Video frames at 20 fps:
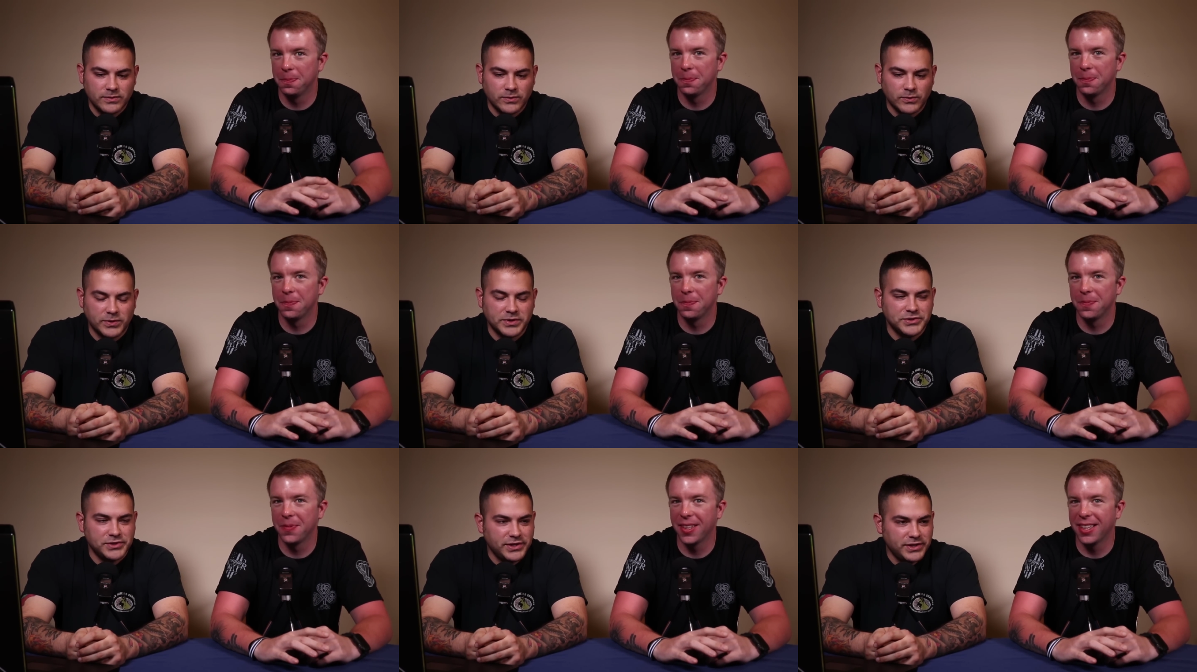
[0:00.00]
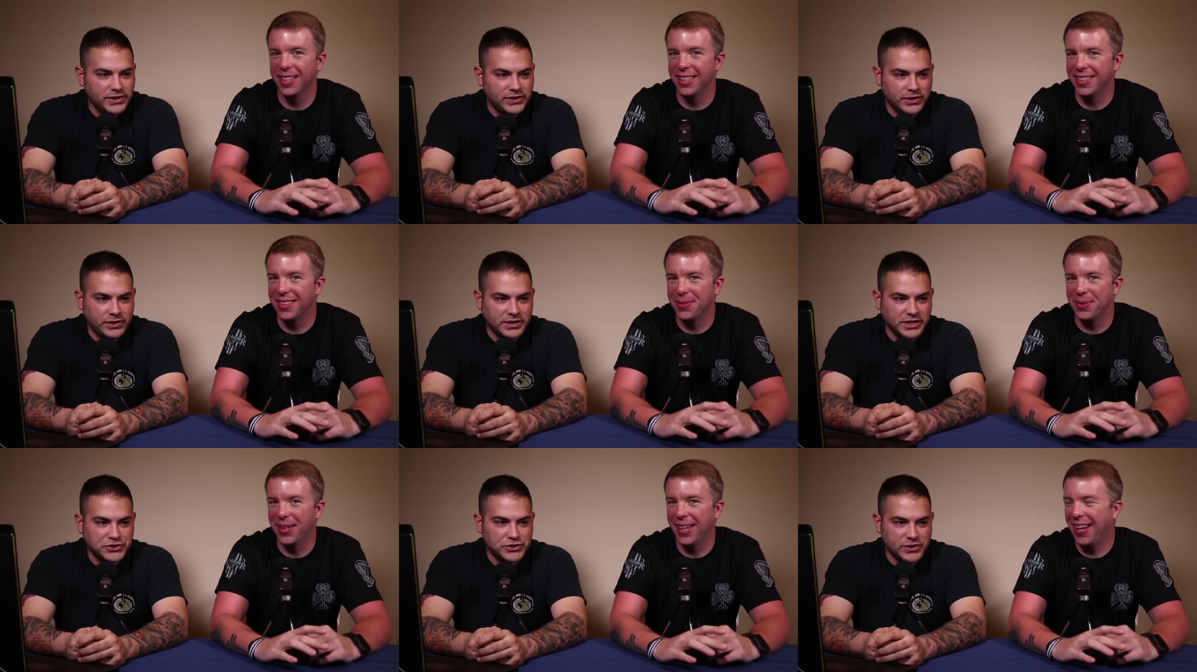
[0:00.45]
Speaker 1: Well, would you,
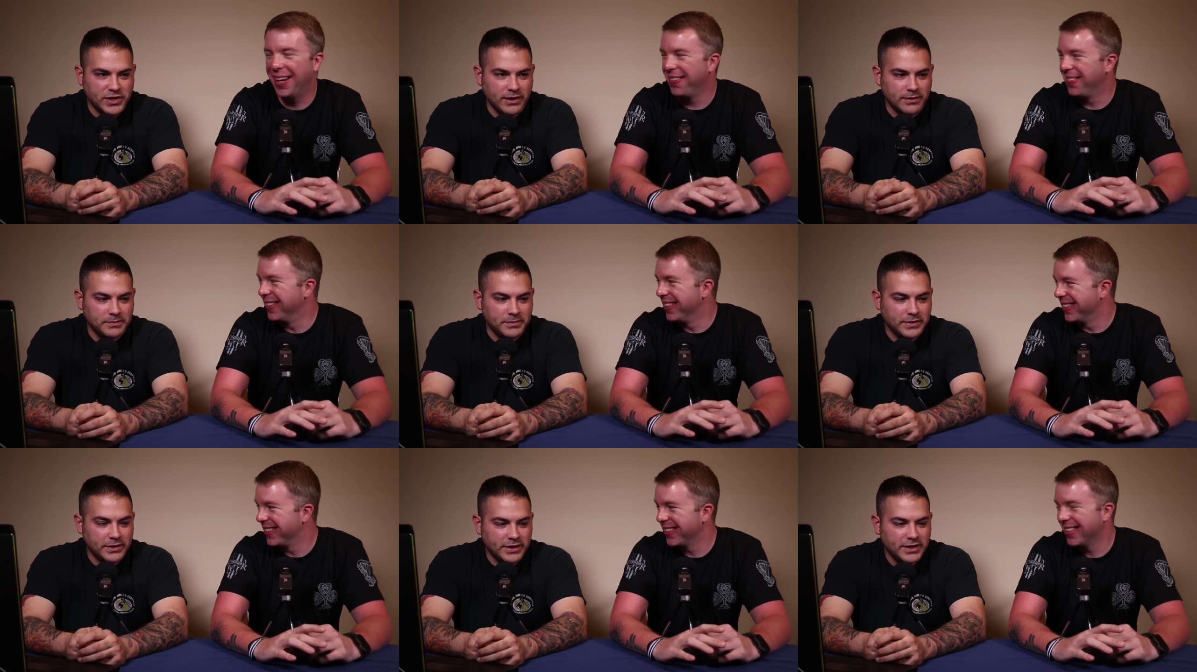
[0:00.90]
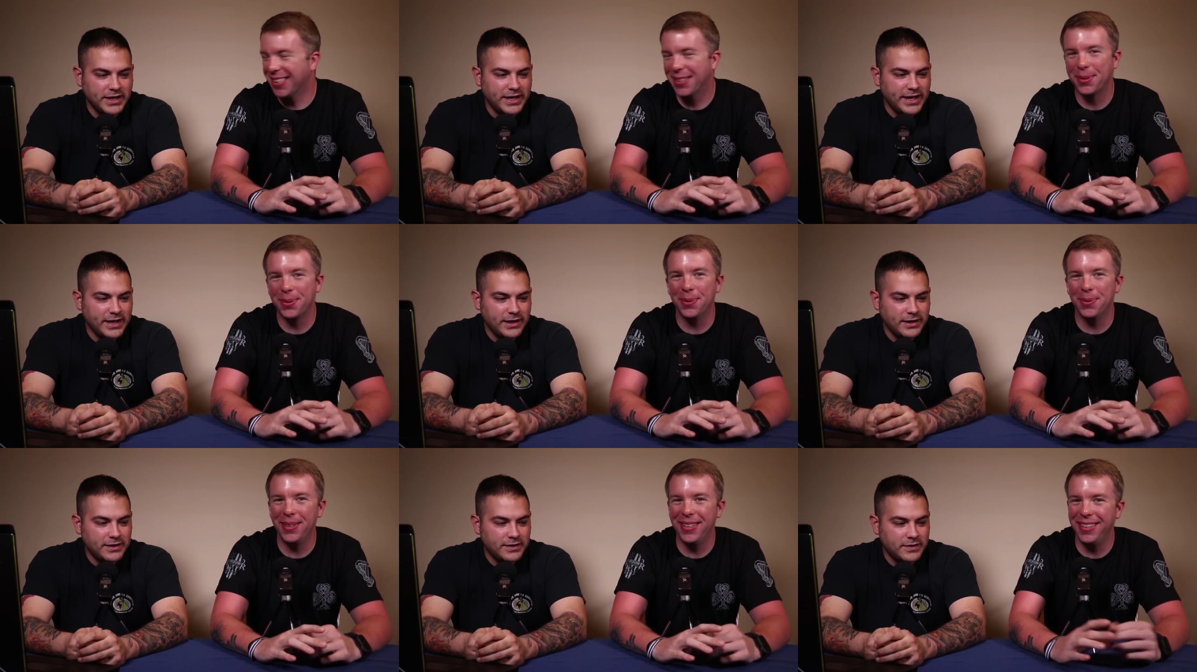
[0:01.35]
that's, what come?
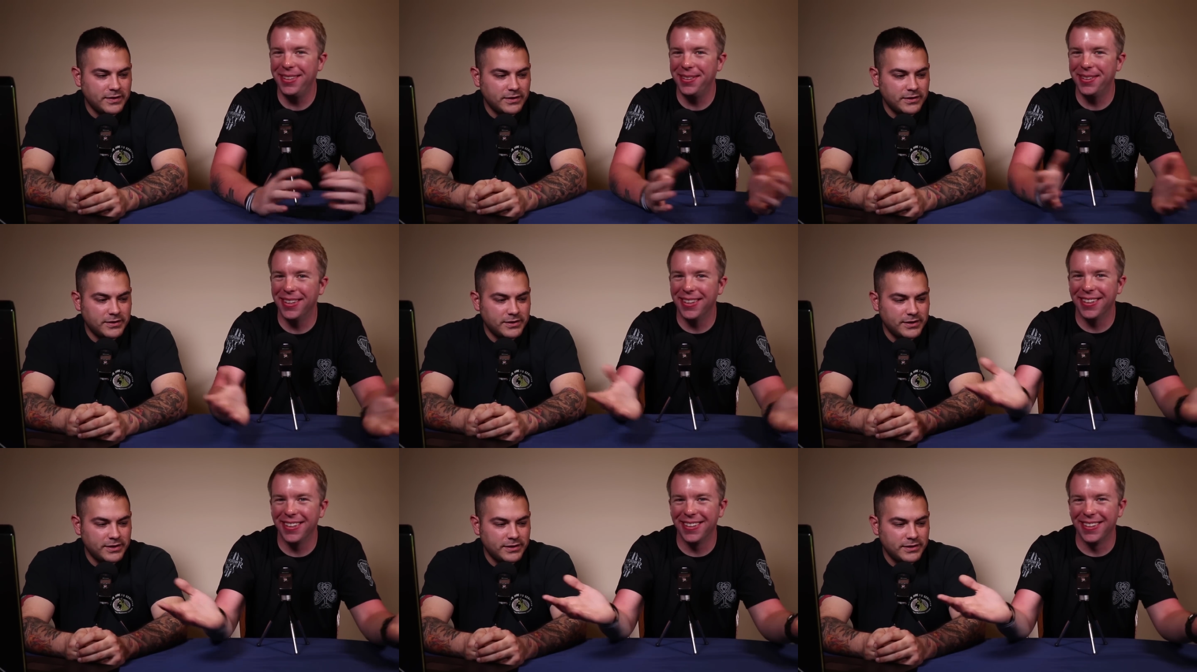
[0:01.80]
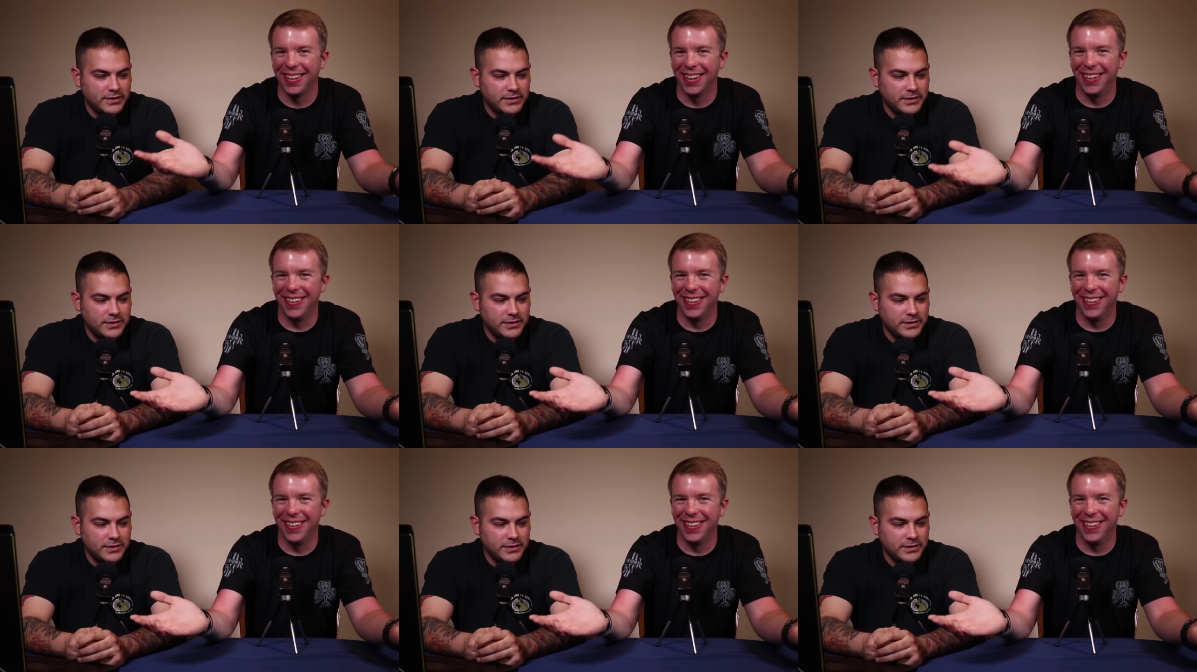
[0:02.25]
that's what we do here.